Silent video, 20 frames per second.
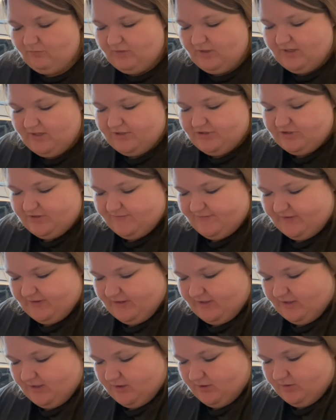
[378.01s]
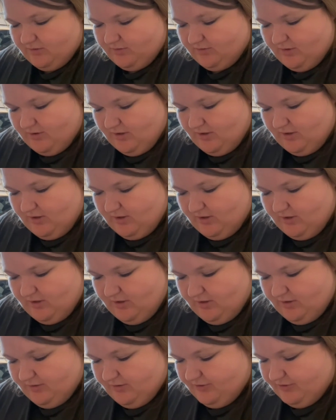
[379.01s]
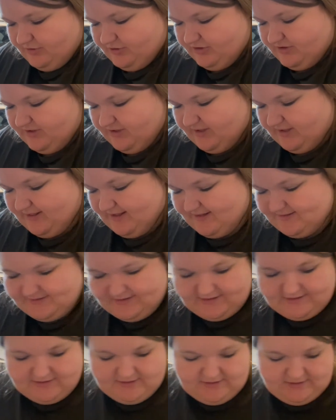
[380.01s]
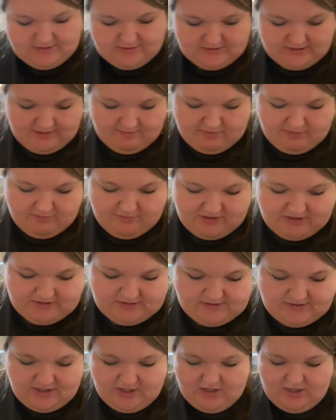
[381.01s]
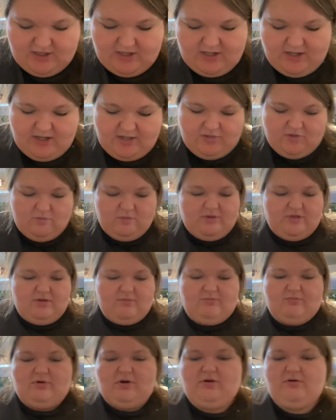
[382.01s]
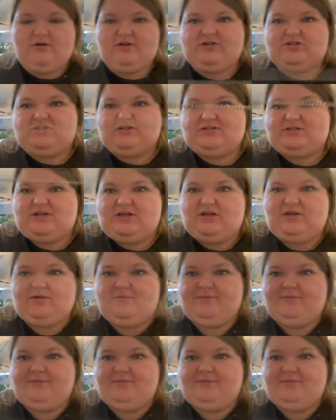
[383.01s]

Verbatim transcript: I just feel like they're just a classic statement piece. And the one that broke is just like,